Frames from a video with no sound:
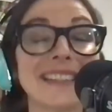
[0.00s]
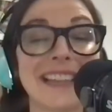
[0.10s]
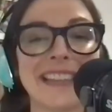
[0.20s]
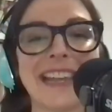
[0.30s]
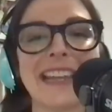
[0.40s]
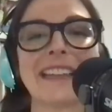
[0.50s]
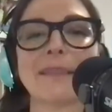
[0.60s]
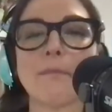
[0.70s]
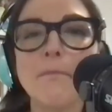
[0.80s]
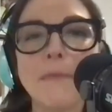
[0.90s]
like they
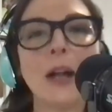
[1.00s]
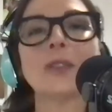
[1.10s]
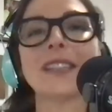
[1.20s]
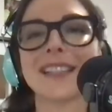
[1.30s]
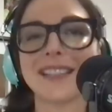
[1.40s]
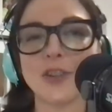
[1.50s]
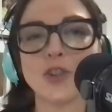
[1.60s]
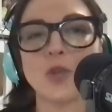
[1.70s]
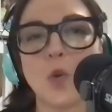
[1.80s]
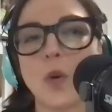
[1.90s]
melt
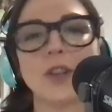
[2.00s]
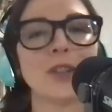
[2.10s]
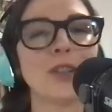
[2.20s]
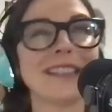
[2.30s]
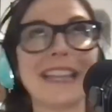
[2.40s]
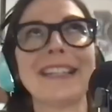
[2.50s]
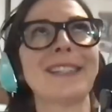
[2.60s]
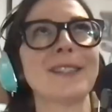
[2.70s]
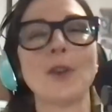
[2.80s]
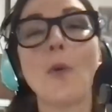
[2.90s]
essential oil lace
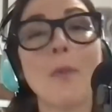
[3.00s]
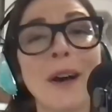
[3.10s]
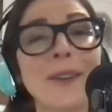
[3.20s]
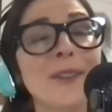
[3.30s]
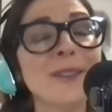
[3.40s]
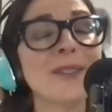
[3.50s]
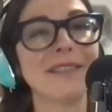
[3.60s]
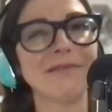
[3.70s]
snowballs